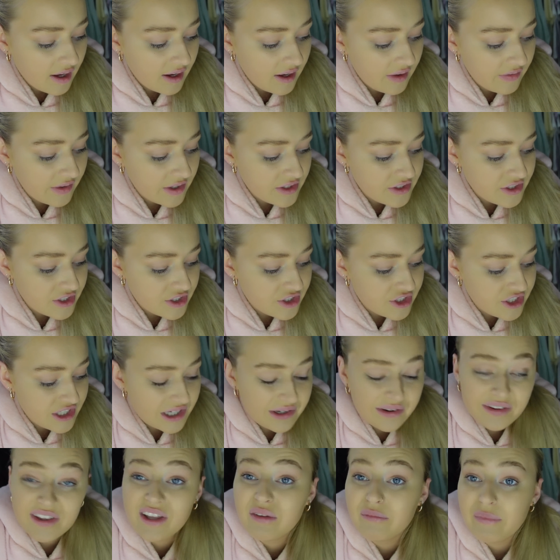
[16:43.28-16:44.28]
and then just
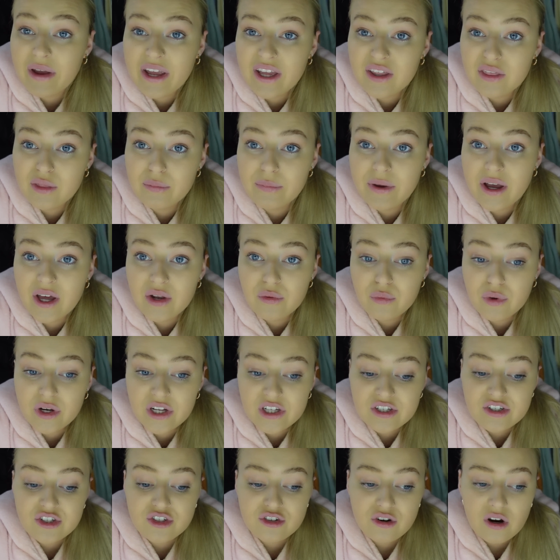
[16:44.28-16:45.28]
chill, and then make the bed when
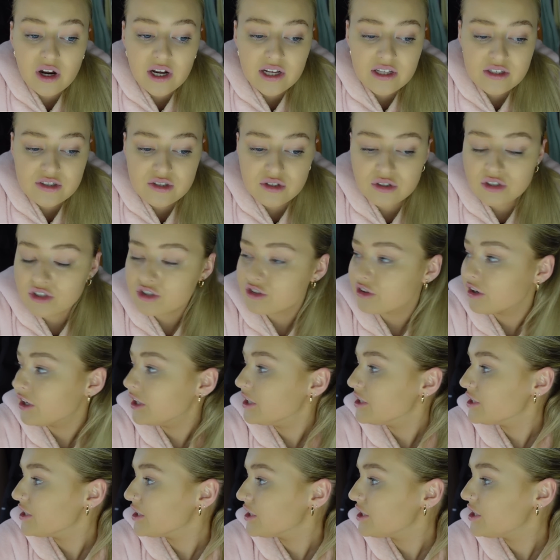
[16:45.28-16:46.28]
it's dry. It's not dry
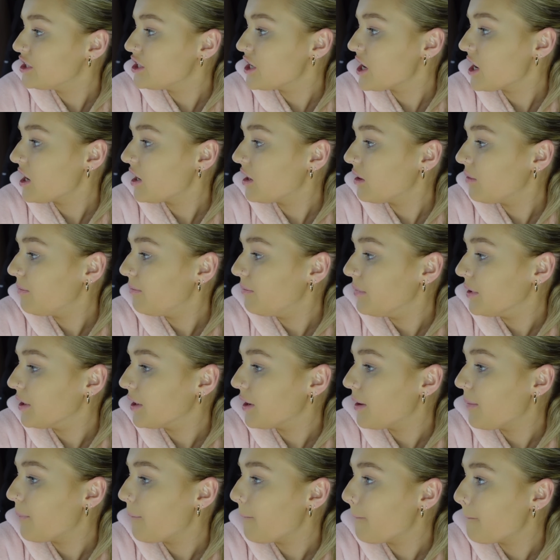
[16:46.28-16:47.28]
just yet, but
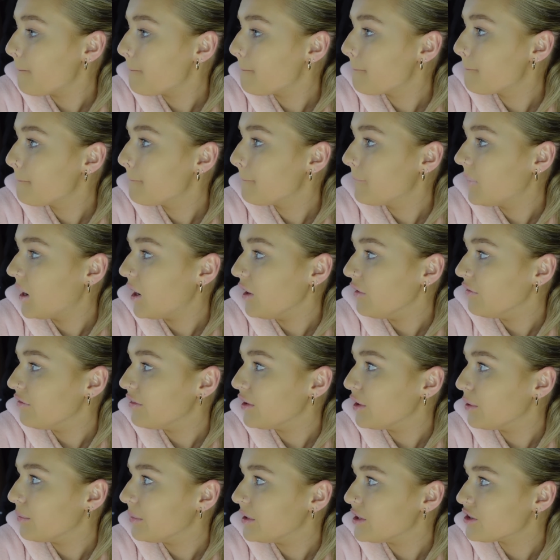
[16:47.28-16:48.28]
hopefully
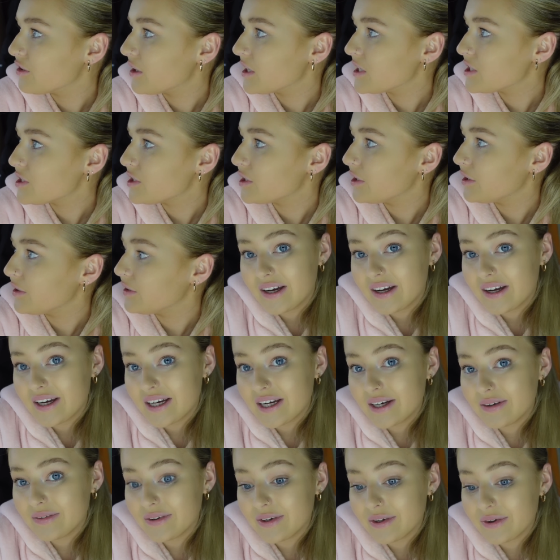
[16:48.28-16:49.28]
it'll be dry soon.
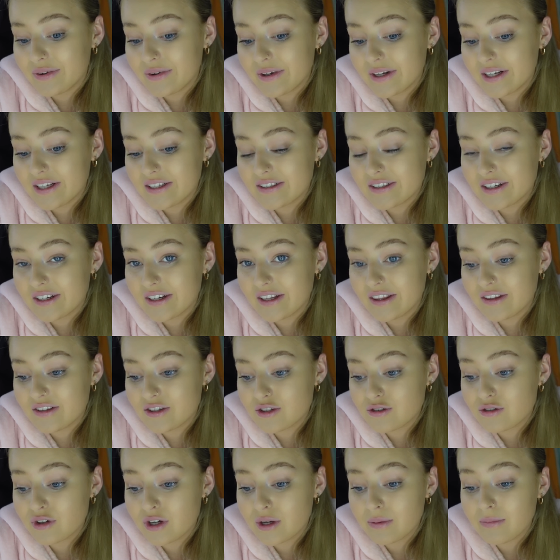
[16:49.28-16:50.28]
I'm going to quickly tidy
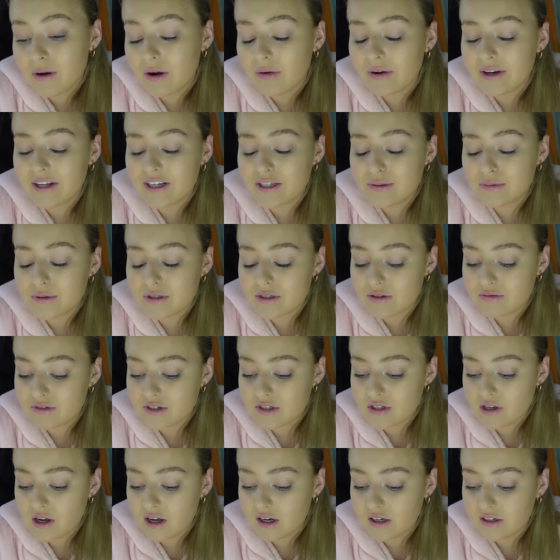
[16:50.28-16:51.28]
this room. Oh, I need to put some
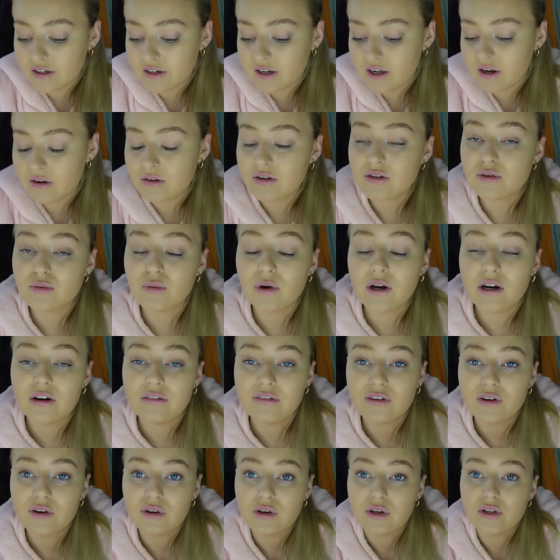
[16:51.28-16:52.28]
recycling out as well.
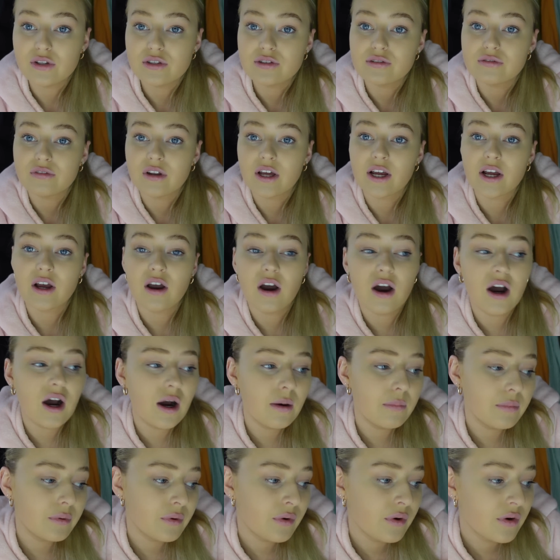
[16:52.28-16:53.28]
I've got loads of like
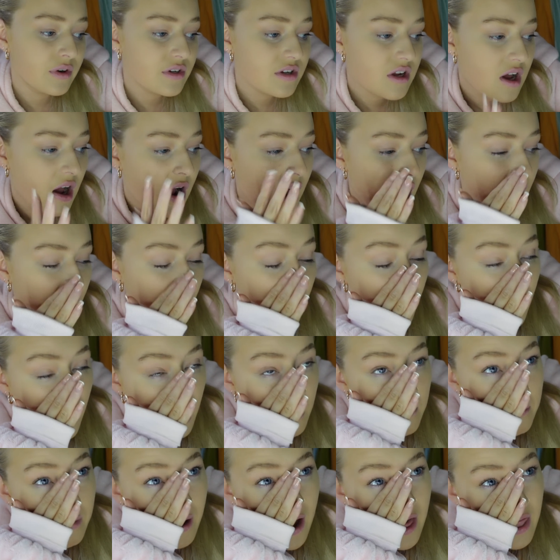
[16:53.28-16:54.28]
cardboard
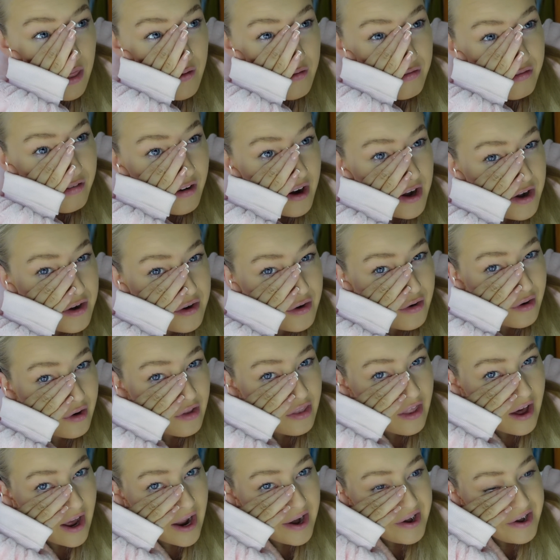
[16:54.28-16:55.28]
by the front door
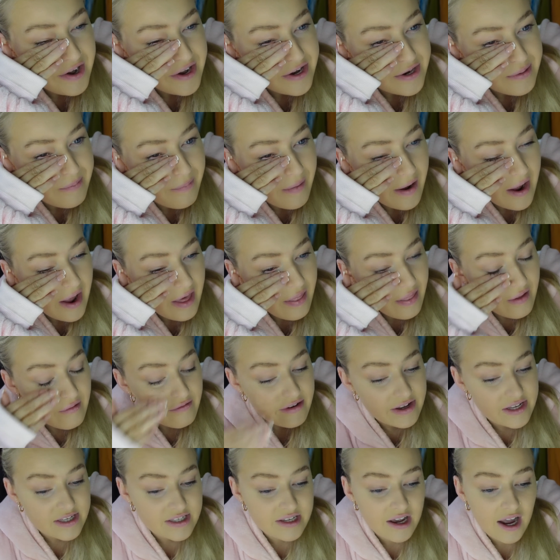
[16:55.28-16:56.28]
that I need to put in the
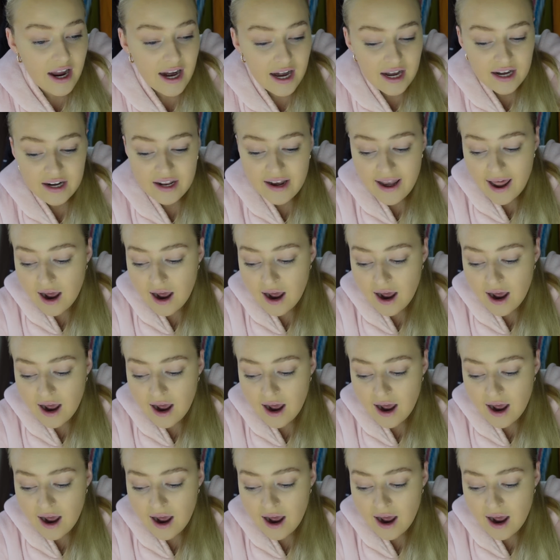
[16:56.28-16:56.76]
recycling